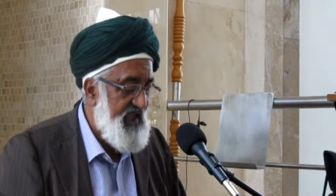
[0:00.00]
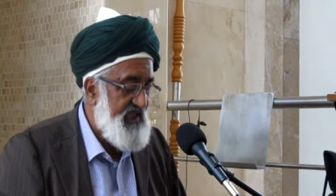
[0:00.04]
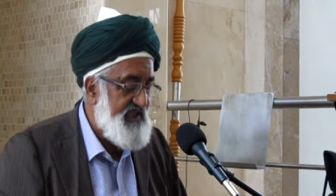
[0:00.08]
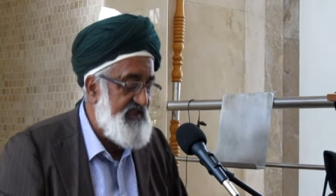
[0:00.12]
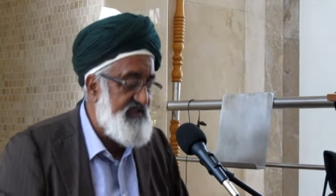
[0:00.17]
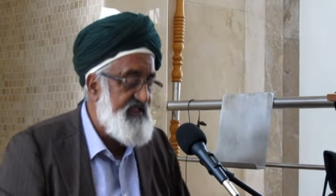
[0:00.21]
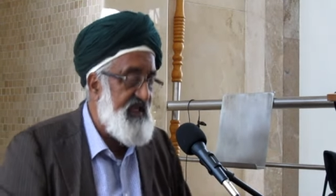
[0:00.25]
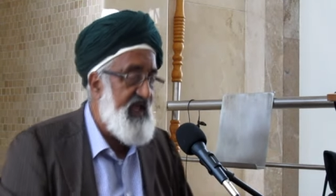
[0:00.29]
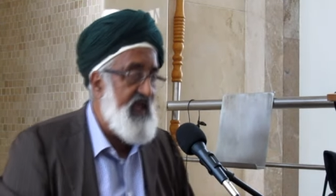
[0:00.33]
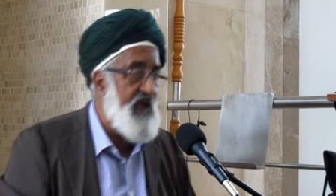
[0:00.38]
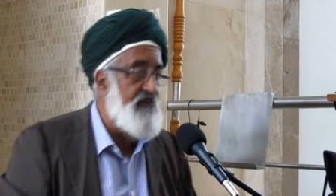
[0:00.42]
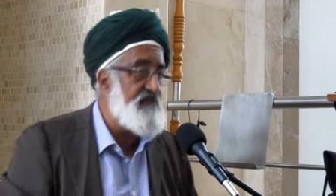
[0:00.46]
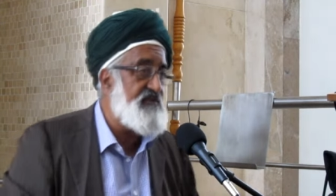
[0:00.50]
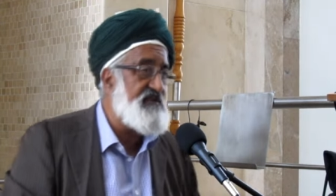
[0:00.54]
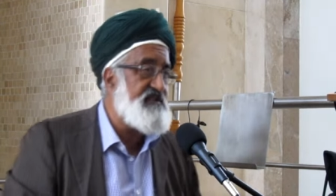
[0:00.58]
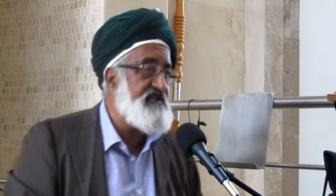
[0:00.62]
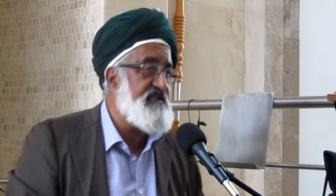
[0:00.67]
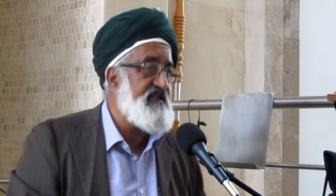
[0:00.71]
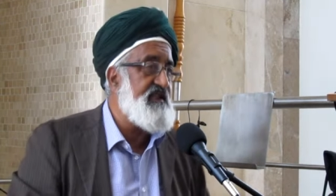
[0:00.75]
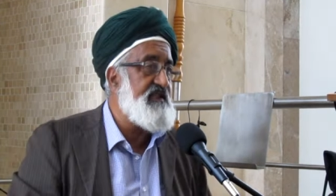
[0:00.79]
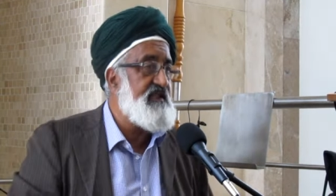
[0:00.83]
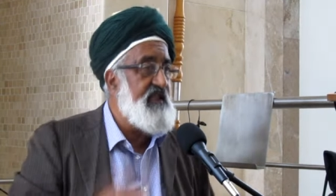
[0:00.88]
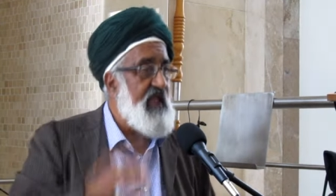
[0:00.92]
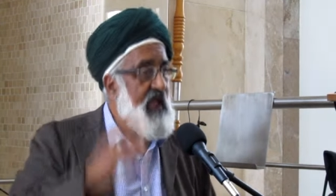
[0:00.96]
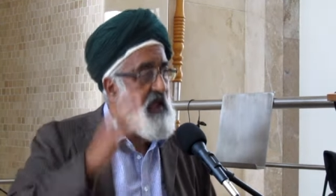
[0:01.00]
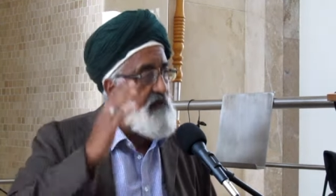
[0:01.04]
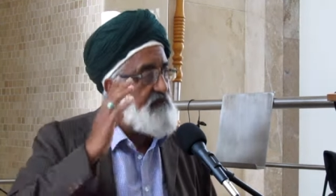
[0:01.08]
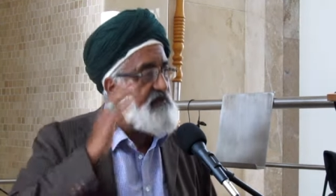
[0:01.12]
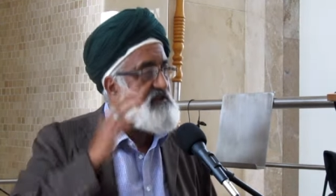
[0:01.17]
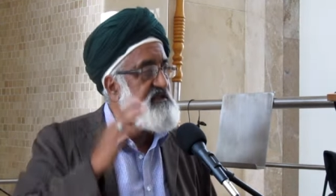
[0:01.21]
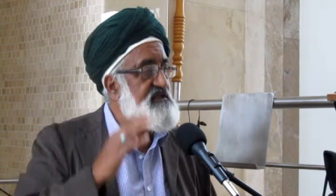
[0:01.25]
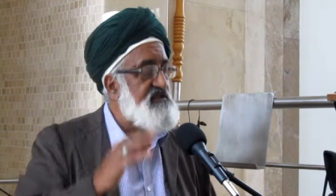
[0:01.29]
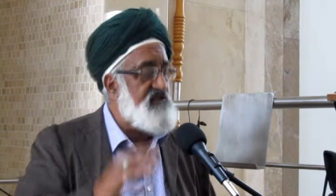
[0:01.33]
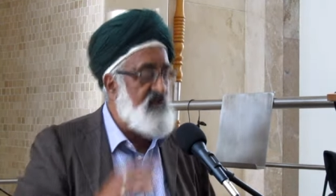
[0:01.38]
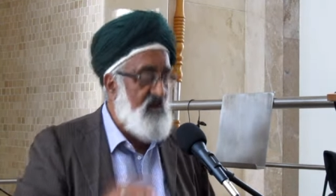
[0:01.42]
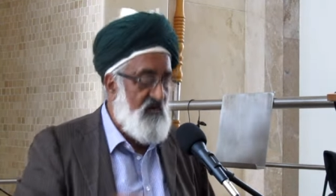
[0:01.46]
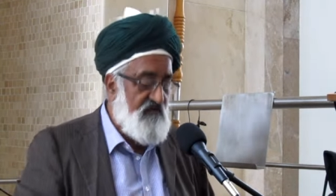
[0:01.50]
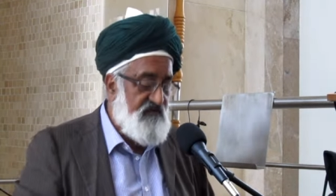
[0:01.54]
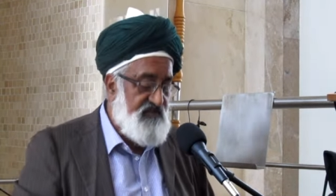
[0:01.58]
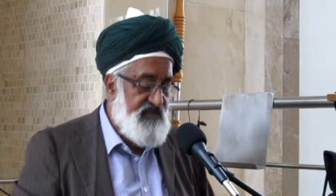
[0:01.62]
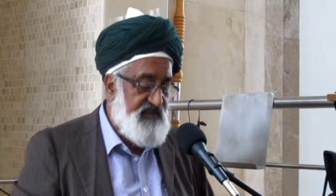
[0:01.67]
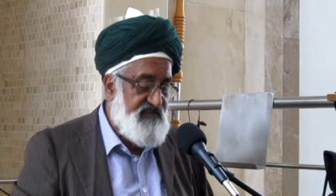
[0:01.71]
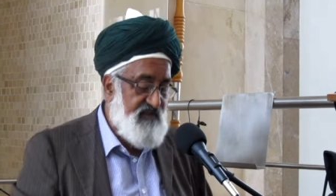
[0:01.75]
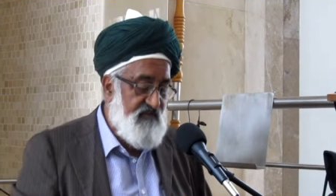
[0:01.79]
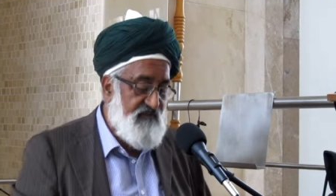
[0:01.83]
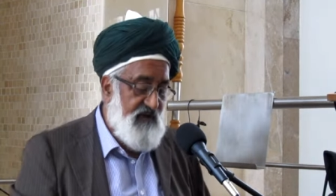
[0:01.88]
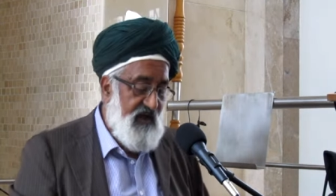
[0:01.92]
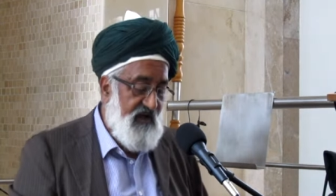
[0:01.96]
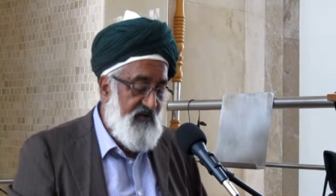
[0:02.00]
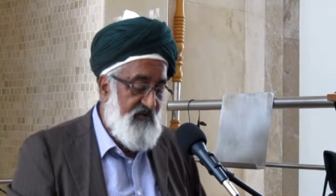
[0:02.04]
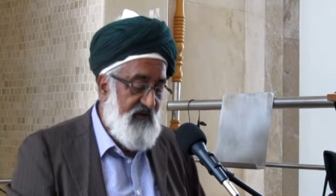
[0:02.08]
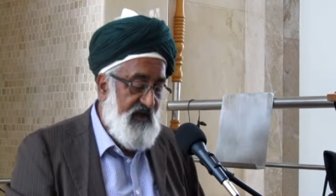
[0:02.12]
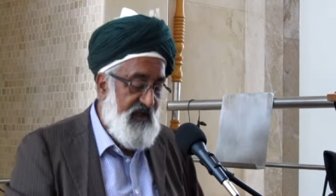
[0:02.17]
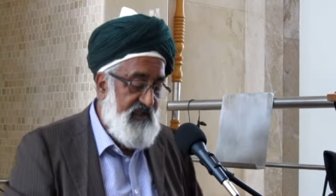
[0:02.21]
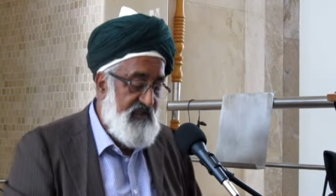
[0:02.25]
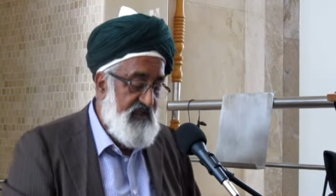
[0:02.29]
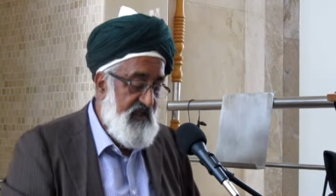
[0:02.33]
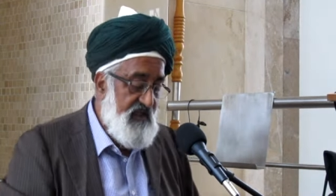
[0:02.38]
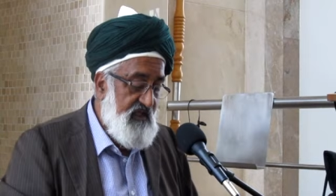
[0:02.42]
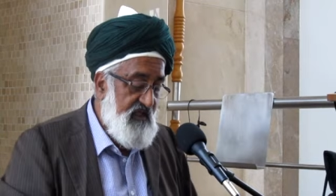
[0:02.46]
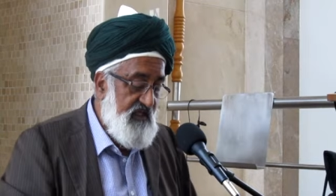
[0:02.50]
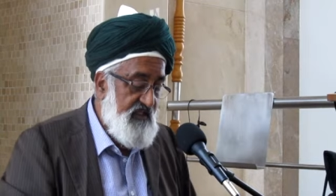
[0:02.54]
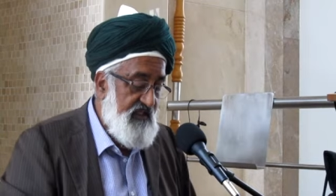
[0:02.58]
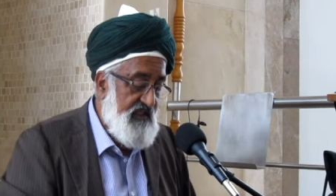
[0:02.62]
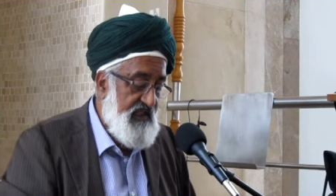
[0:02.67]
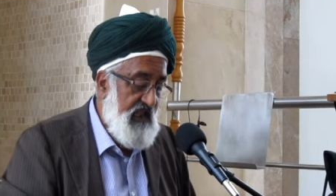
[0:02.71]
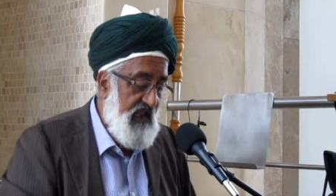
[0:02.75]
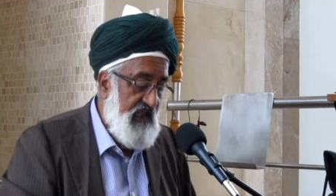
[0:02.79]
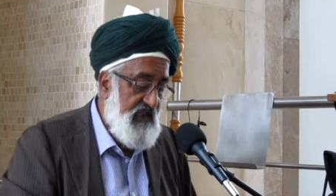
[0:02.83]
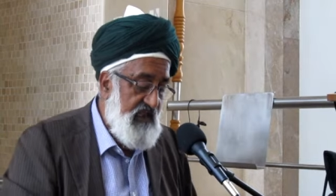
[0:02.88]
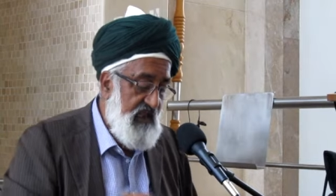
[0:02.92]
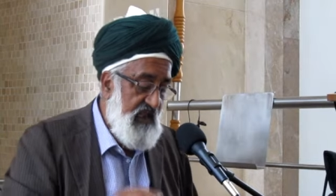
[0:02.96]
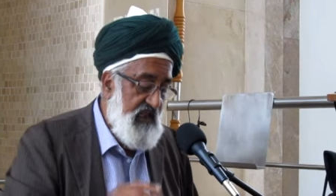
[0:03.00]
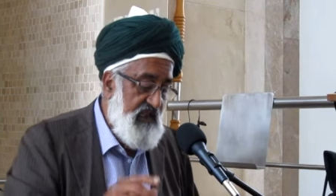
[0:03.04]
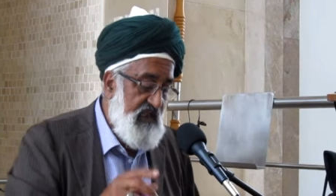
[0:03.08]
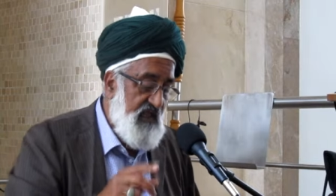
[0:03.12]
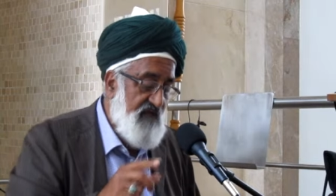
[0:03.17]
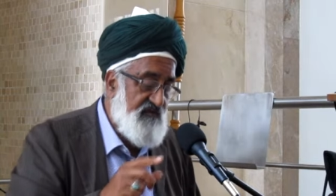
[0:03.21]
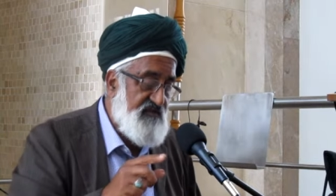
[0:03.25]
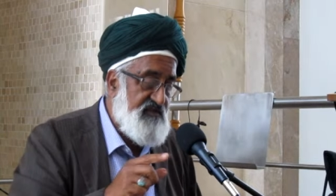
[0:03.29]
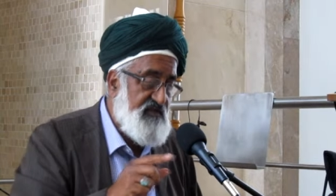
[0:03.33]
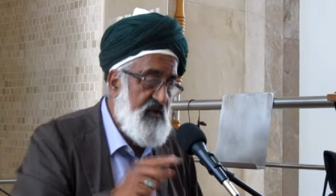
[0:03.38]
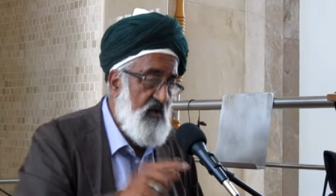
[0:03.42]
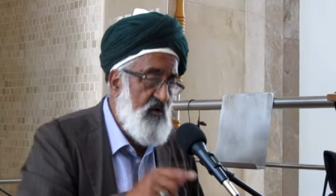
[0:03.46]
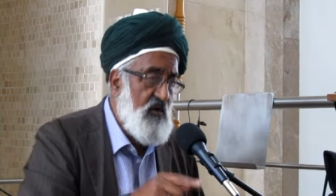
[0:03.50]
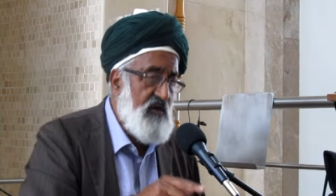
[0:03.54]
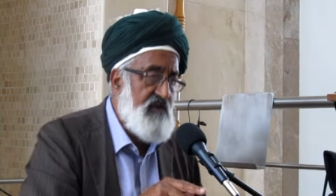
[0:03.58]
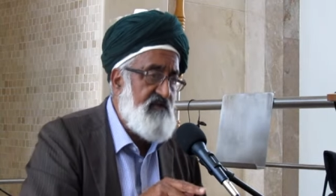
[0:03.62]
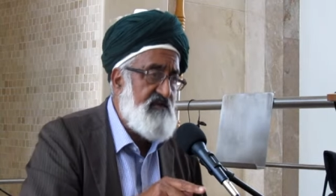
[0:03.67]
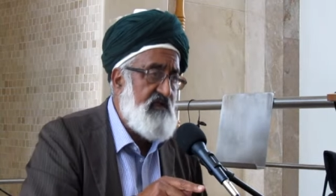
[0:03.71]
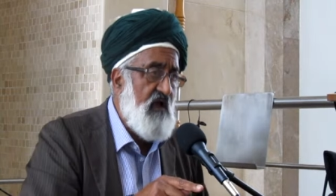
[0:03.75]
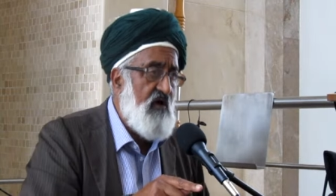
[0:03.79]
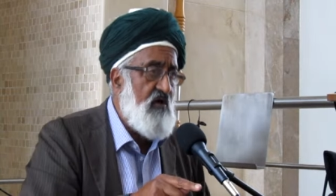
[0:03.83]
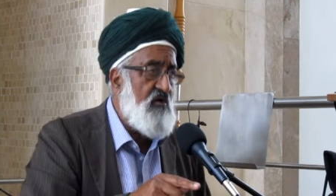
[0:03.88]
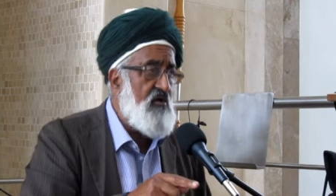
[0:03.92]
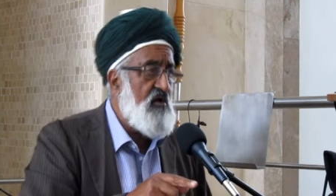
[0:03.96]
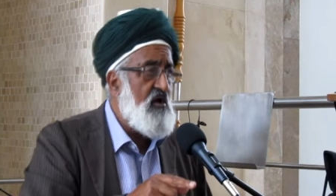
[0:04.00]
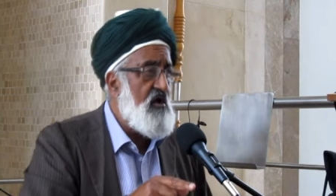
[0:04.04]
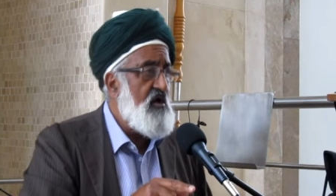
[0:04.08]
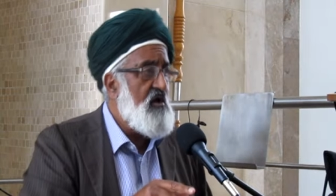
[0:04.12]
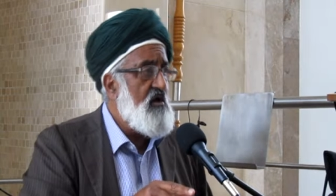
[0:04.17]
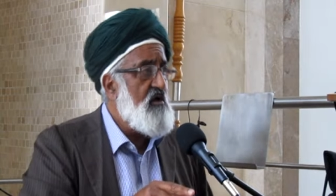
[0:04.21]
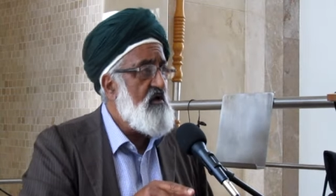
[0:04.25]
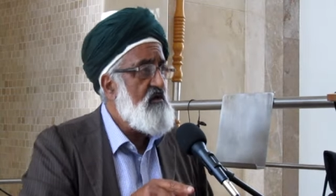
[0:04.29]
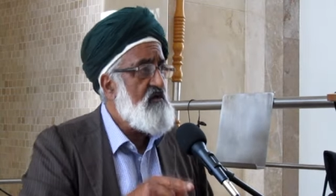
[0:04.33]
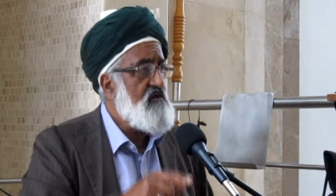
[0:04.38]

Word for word: in the habit, inhabitants of the samawat that Allah loves so and so,